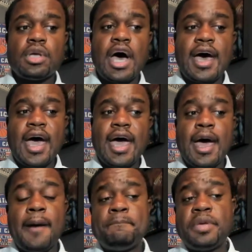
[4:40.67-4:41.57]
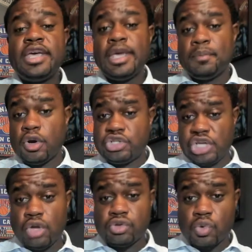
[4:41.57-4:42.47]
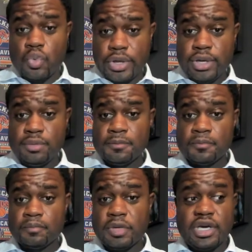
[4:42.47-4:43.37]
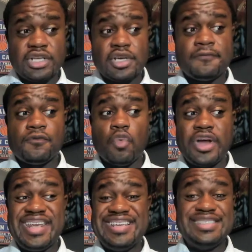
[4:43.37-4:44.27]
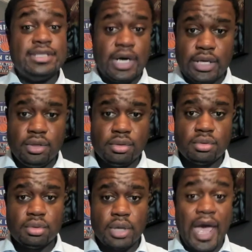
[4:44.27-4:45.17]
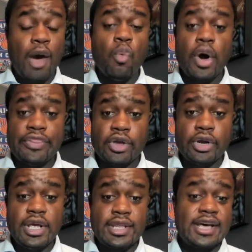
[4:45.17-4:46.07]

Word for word: I, I I'm picking Berchelt to win because of what he's done at 130.